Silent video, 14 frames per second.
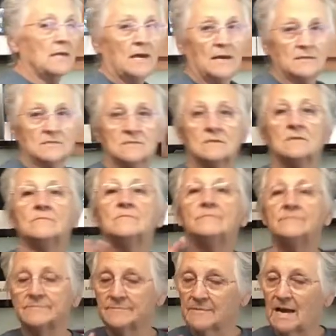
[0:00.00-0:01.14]
Yes,
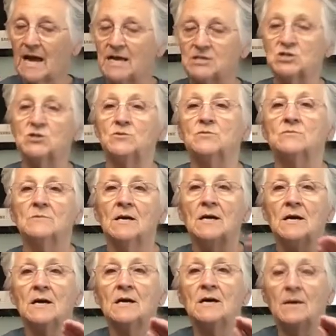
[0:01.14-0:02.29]
I do.
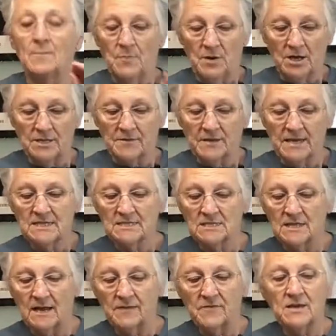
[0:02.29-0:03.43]
But things
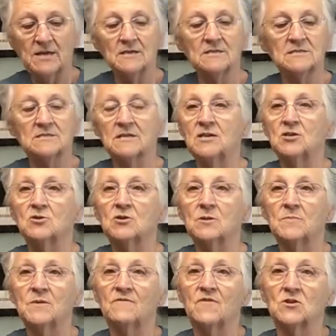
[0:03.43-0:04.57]
like this that you
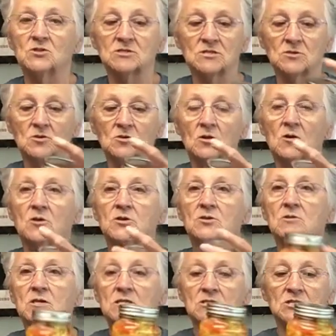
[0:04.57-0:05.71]
can be versatile or
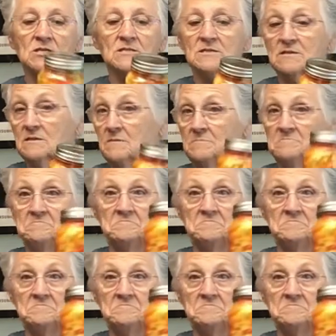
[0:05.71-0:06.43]
you can just